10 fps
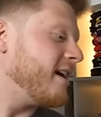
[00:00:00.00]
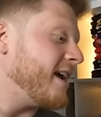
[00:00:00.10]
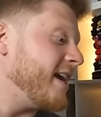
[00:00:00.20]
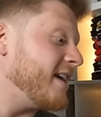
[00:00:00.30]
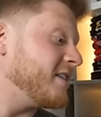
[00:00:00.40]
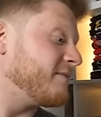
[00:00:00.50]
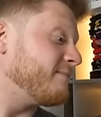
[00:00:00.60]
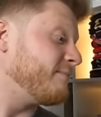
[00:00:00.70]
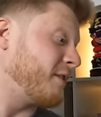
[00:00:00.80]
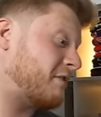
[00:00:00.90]
is
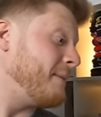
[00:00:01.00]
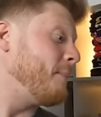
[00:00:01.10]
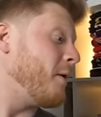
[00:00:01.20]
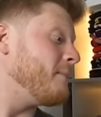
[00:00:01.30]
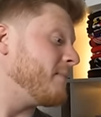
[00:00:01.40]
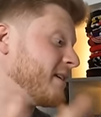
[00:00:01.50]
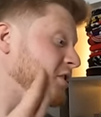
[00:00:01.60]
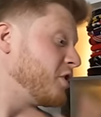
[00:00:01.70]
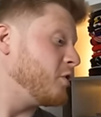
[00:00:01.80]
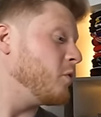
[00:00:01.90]
currently bottom is
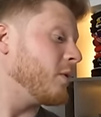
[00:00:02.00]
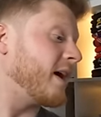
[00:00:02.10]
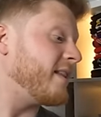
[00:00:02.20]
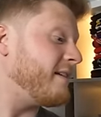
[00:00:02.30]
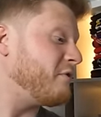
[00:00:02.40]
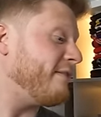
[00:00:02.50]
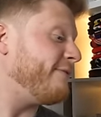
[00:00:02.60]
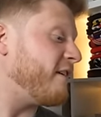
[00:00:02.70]
Cannull, and they've got